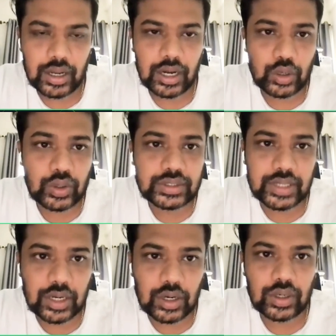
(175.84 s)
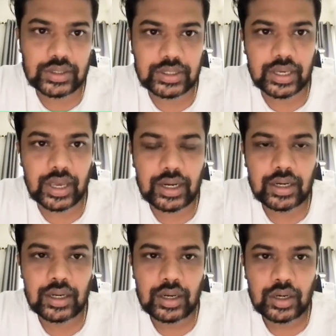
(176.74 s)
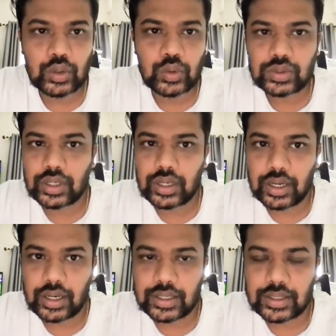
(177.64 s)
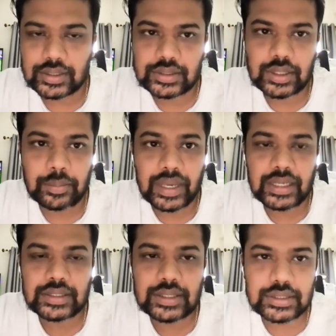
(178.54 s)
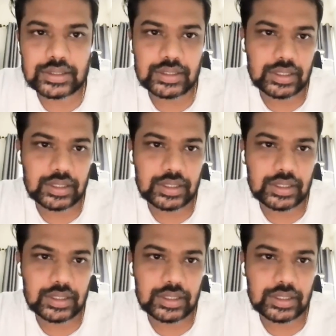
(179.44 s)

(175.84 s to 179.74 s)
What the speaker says: electronics technology can do some major